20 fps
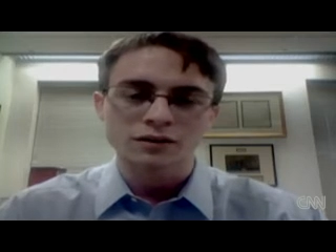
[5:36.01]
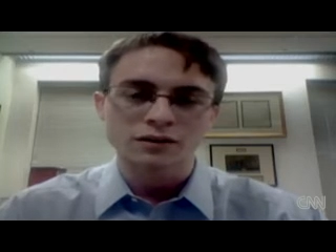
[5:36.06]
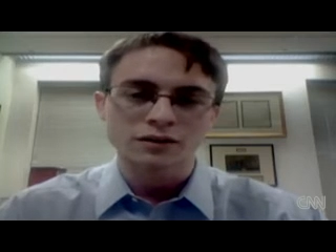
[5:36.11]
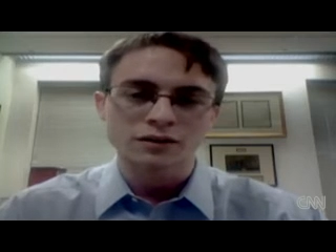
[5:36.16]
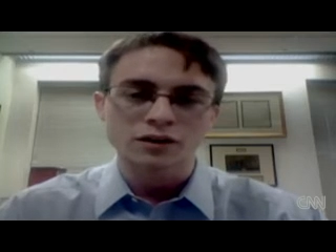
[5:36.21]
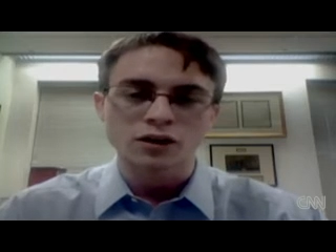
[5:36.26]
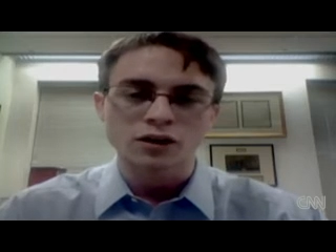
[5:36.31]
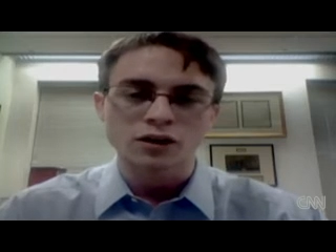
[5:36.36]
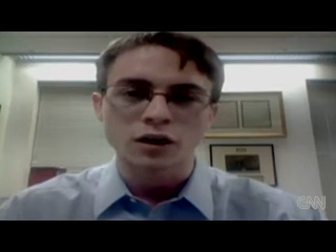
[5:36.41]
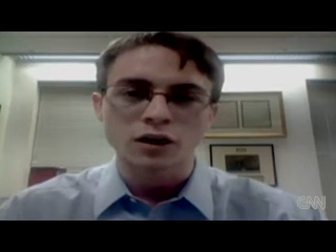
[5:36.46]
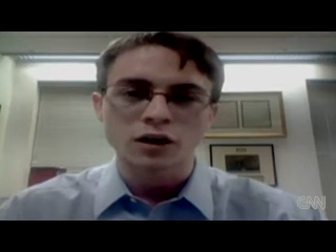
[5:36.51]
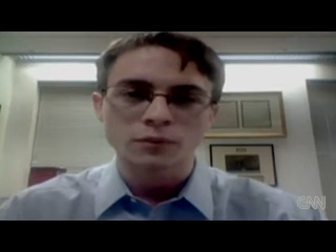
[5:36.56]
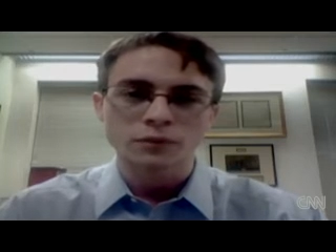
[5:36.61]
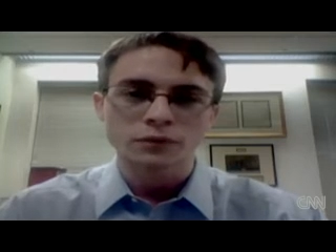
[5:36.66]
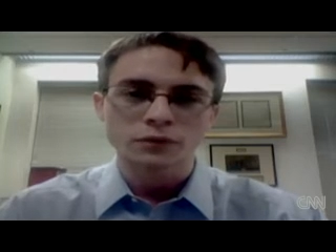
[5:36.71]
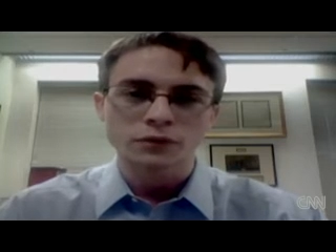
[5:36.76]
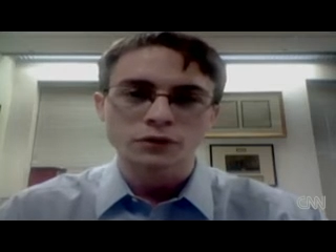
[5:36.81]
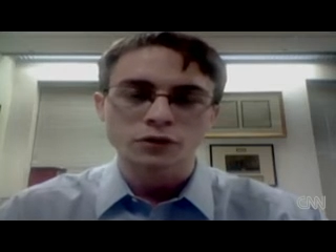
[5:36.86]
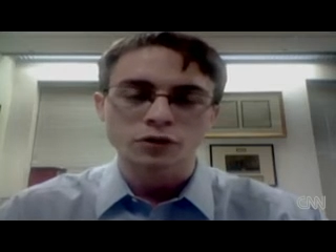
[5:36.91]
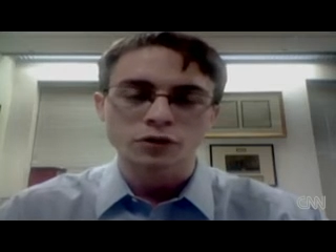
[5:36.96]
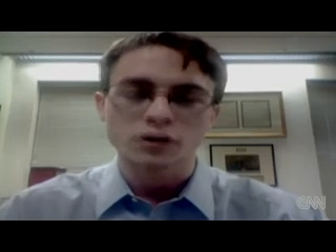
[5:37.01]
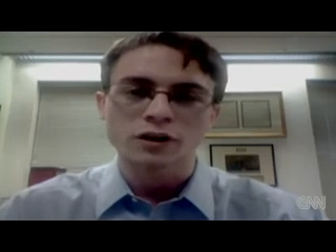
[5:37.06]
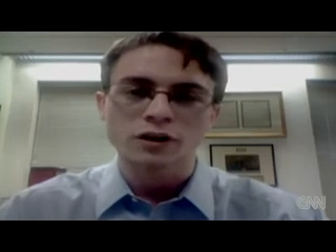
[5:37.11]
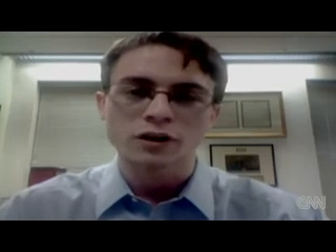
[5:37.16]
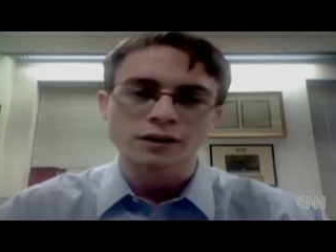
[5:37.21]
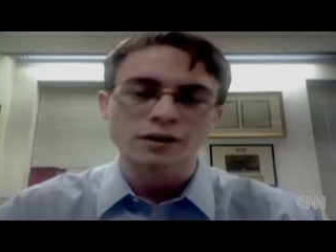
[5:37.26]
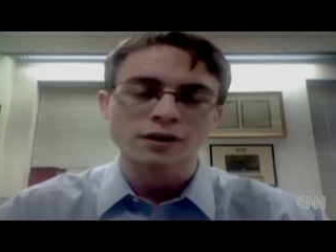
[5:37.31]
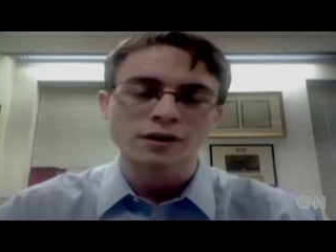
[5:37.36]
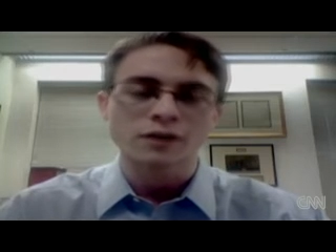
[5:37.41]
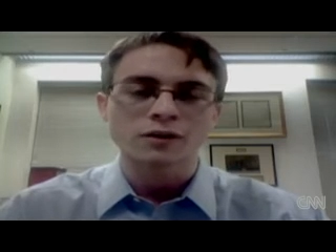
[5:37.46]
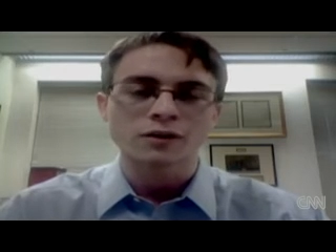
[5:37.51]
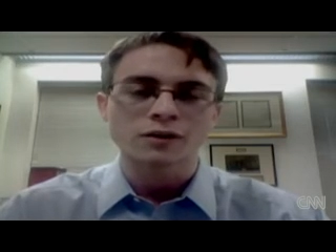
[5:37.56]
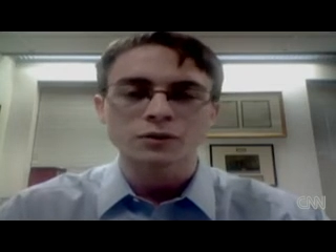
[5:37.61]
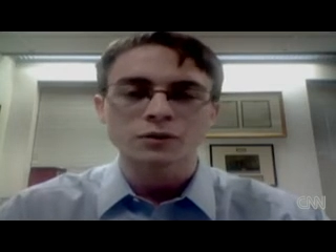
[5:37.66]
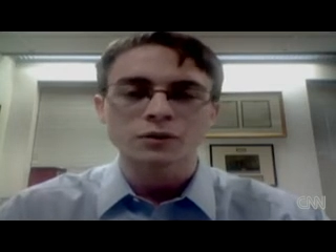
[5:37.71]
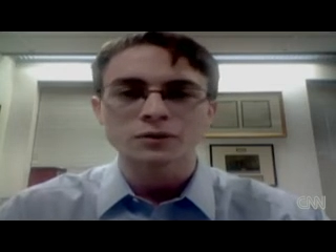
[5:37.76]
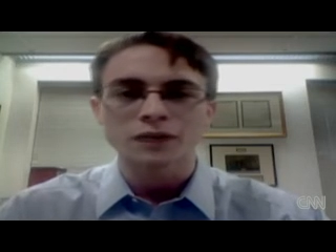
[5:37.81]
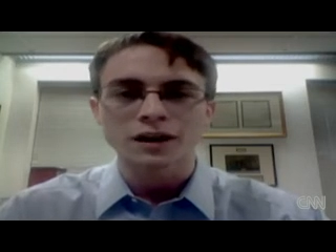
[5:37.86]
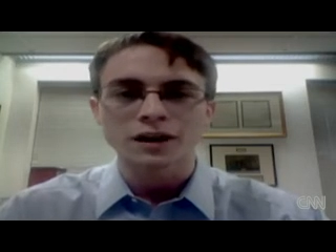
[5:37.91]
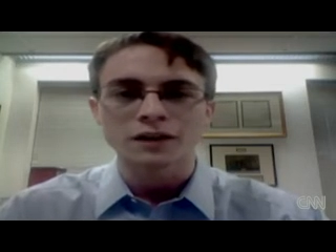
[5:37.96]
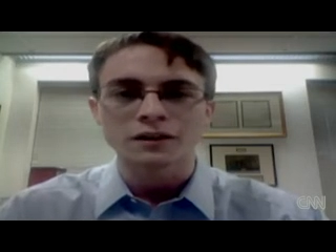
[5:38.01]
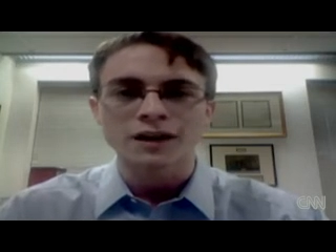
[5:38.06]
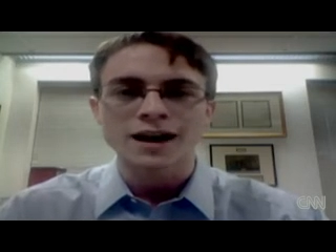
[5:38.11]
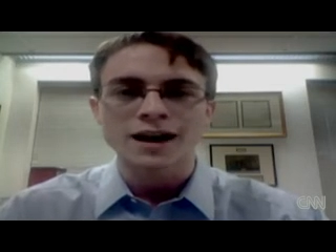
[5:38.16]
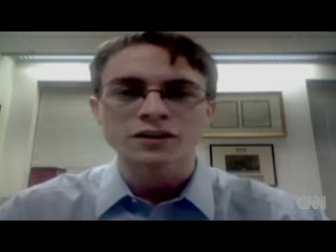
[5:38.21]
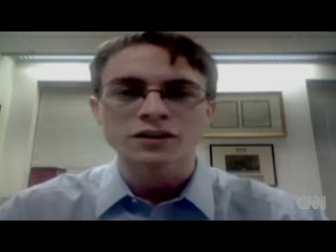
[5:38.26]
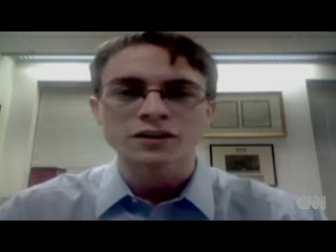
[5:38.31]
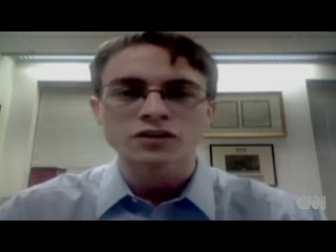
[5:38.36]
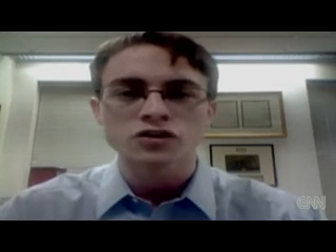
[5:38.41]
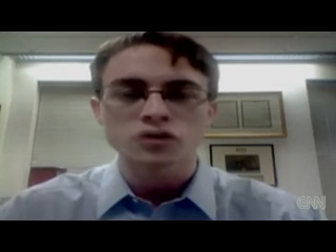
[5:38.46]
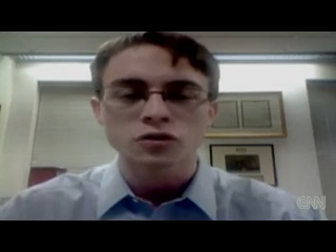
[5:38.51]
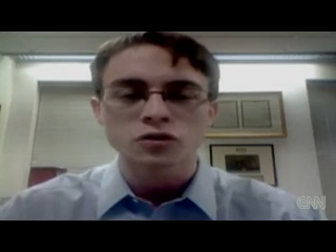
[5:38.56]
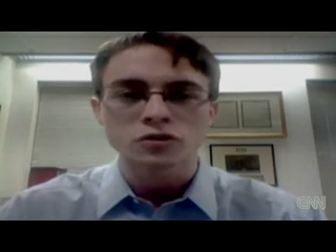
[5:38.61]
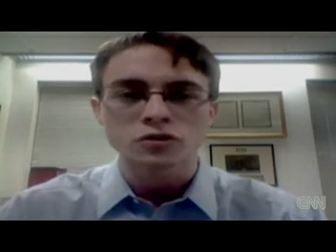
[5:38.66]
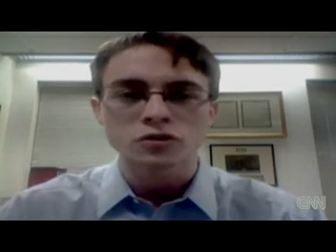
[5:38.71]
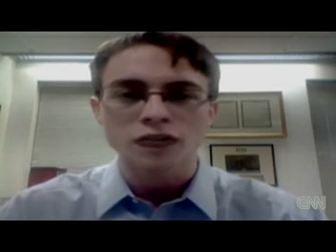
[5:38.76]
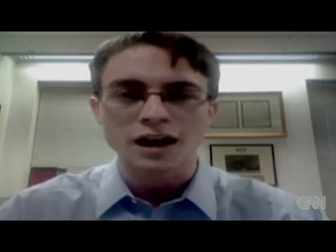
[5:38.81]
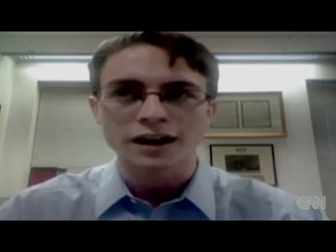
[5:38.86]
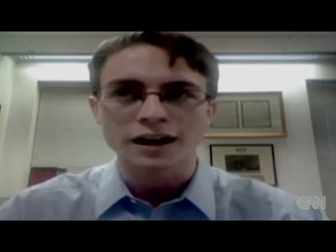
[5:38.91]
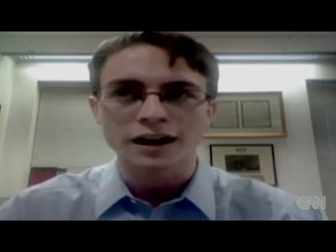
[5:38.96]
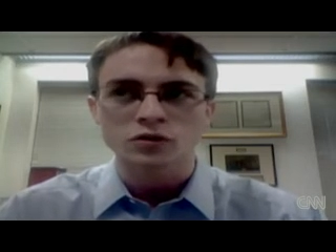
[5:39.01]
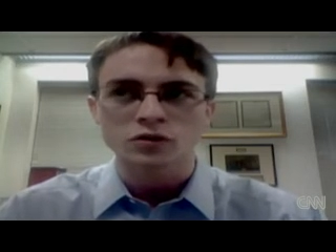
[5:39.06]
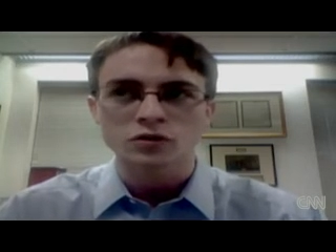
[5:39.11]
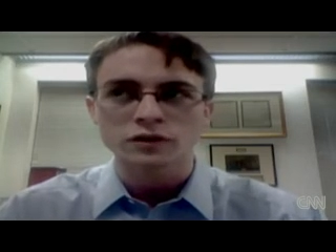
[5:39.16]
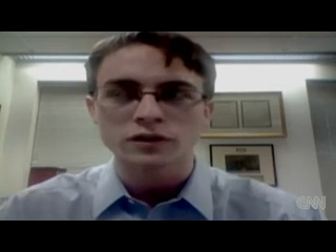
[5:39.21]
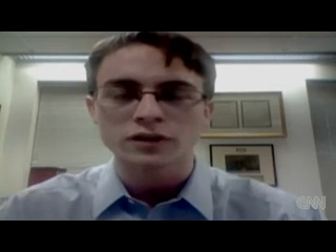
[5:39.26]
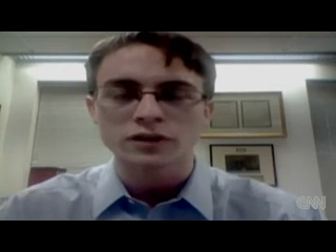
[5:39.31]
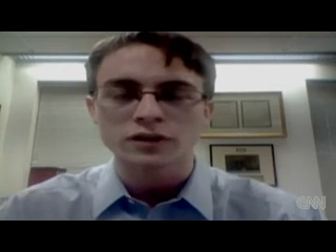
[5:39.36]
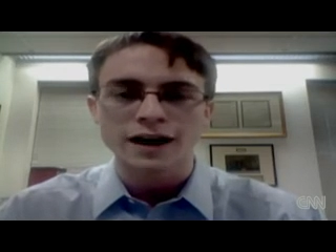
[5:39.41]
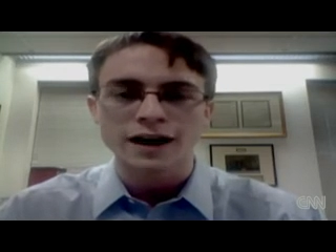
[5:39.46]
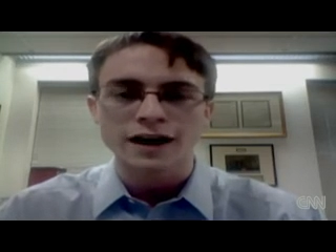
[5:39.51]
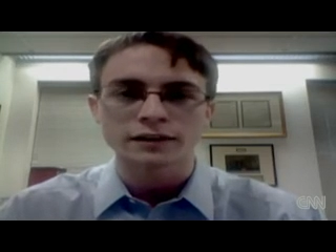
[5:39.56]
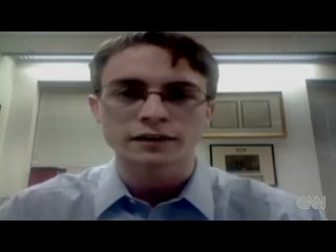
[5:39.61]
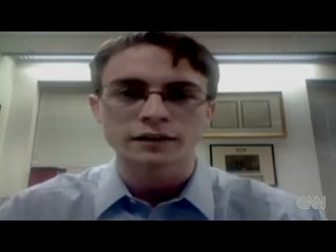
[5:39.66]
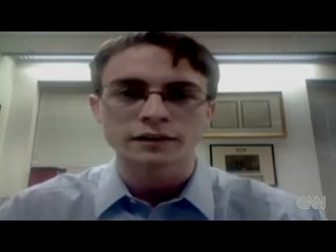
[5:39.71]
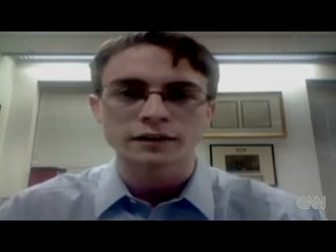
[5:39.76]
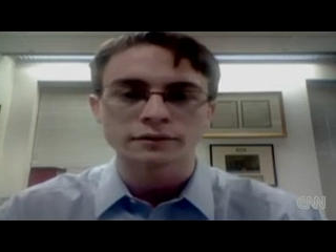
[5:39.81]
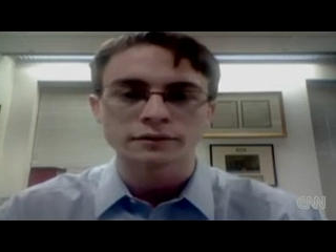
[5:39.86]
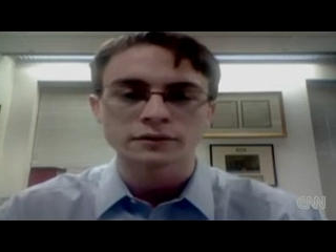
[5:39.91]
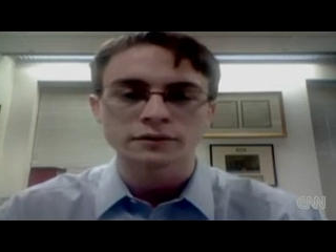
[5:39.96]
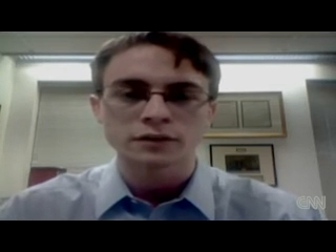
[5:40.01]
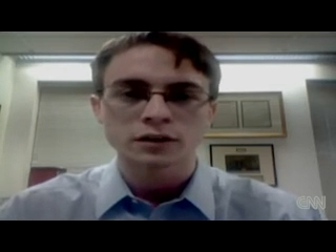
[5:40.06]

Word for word: you know, we're uh, in the last two days we've gotten